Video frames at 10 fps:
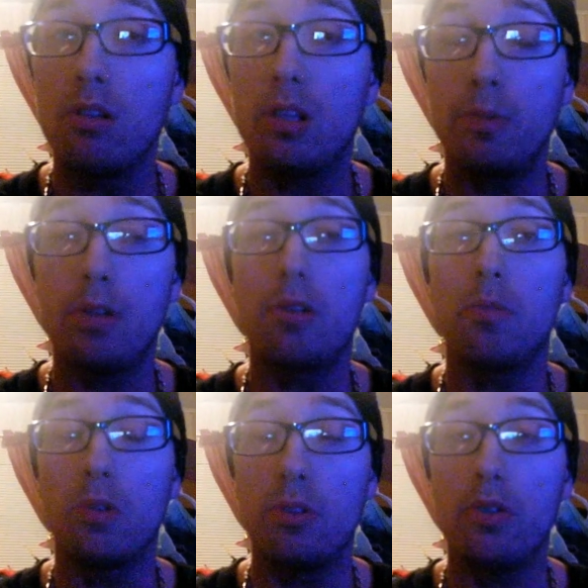NBC
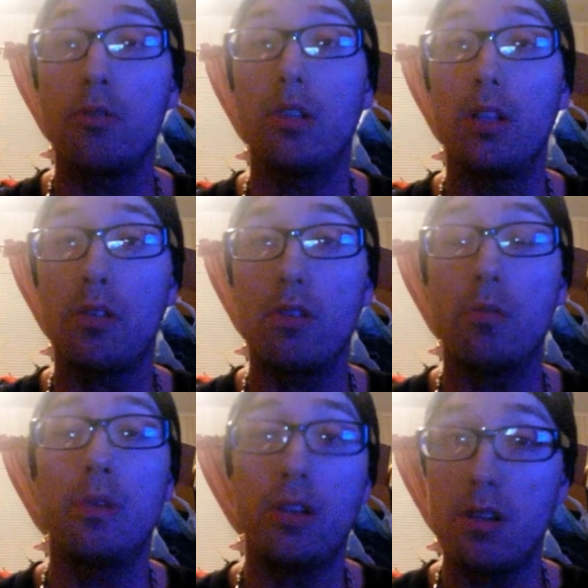World News will that's on
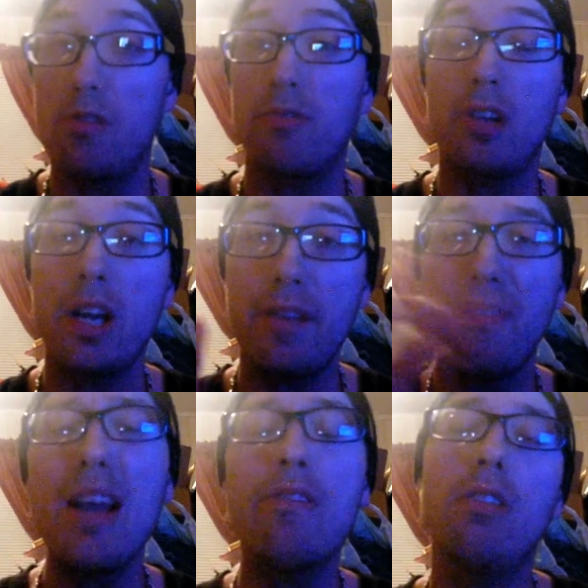Mondays through Friday,
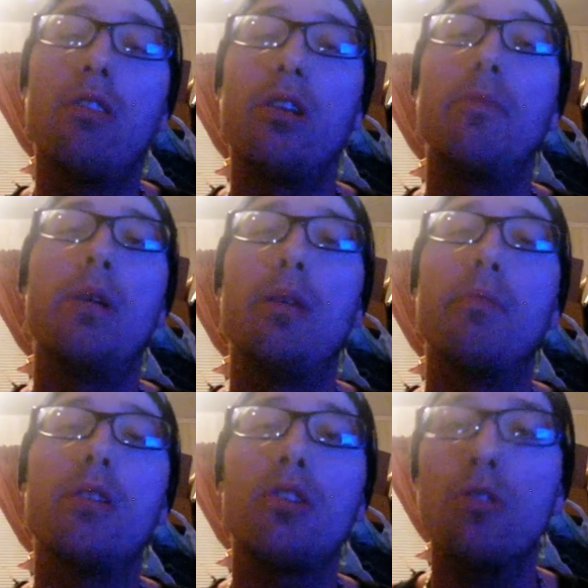5.30 p.m.
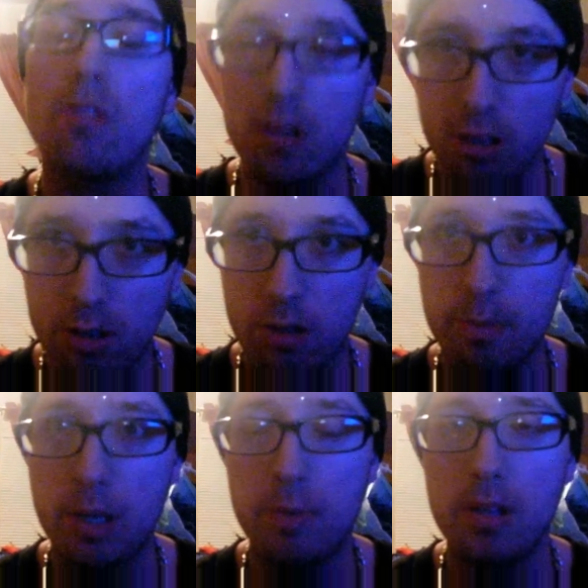Central, 6.30
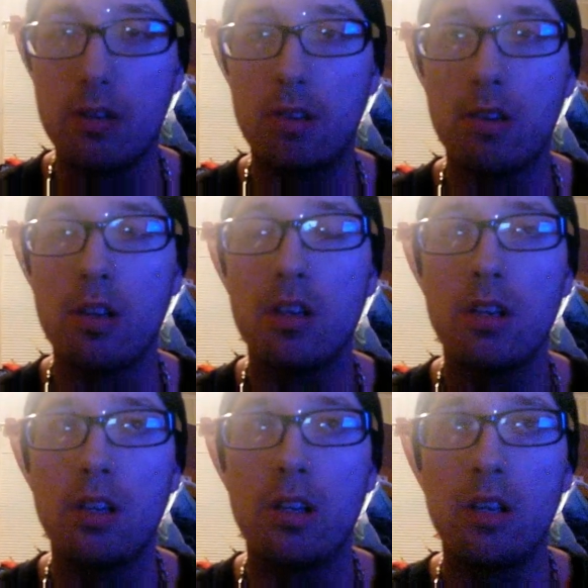p.m. Eastern,
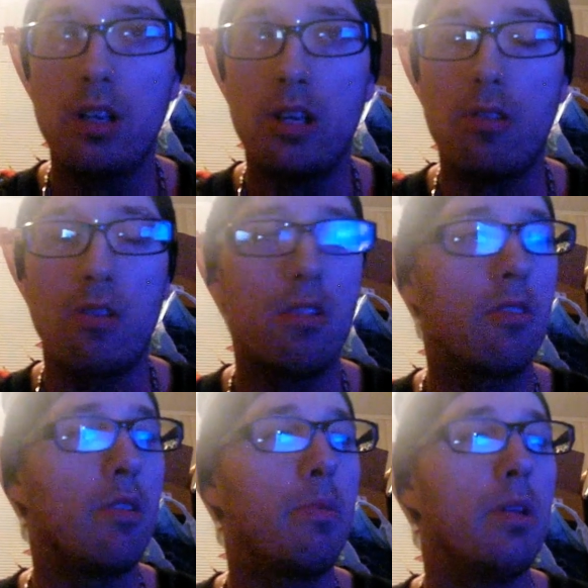and
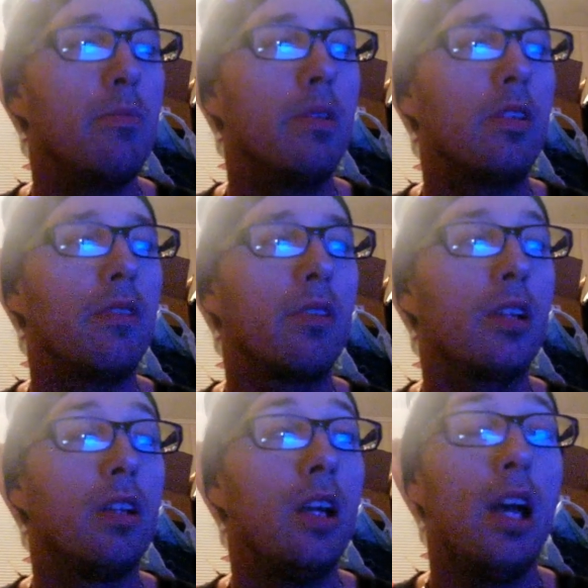3.30 p.m. Pacific.
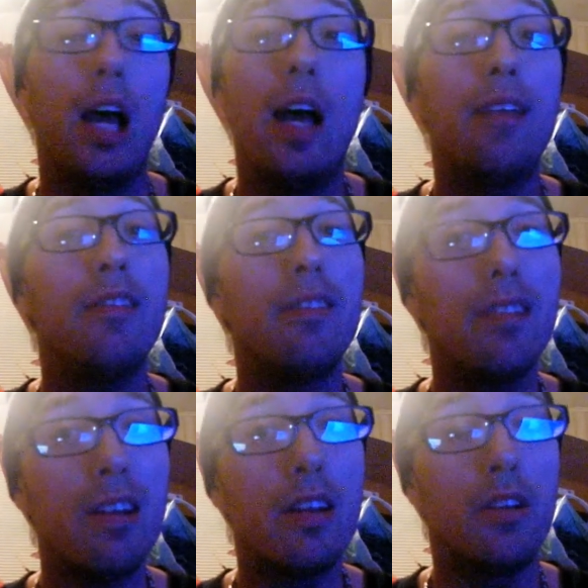As I was
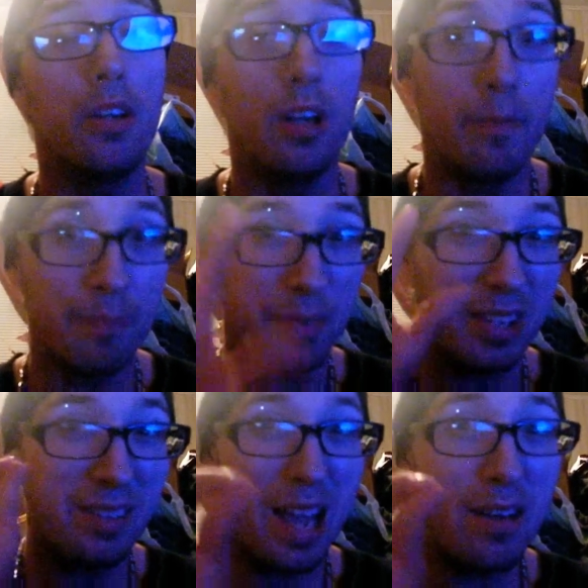saying, you know,
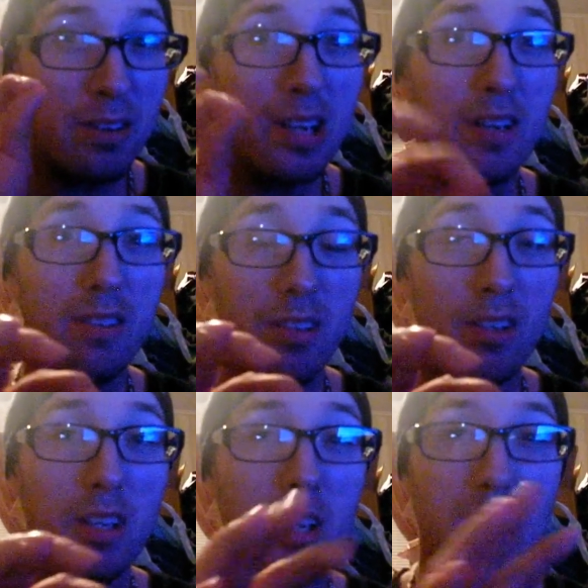Saturday and
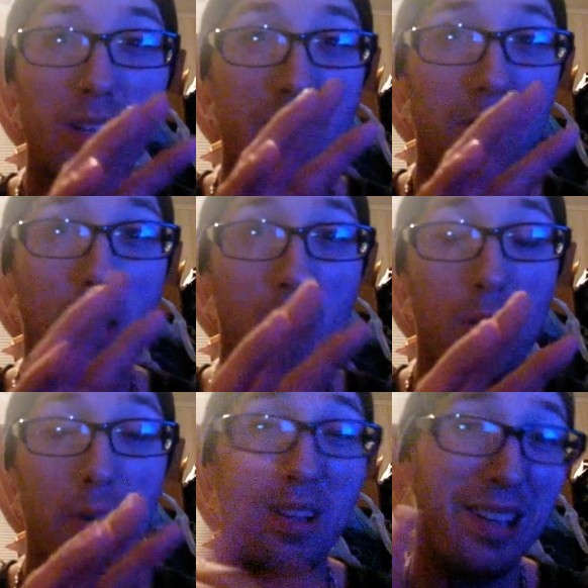Sunday is
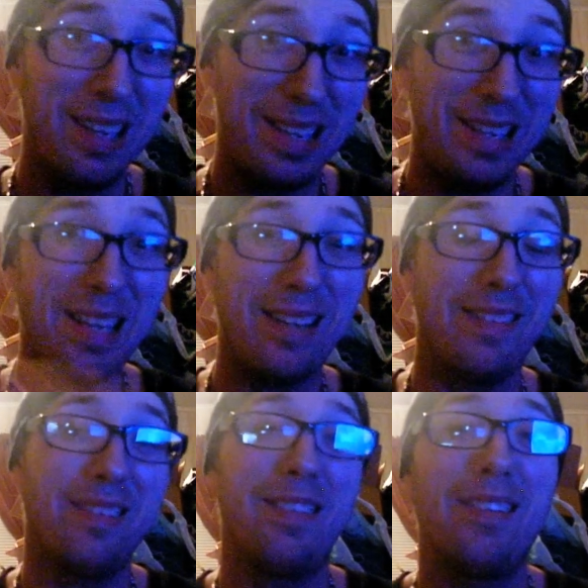hard.
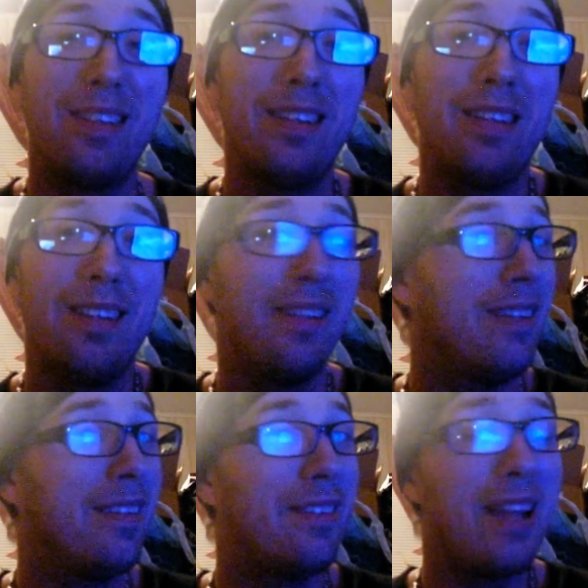Yes.
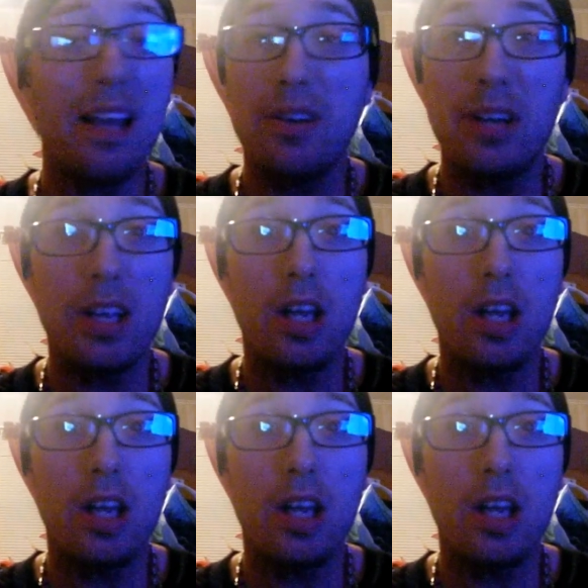Saturday.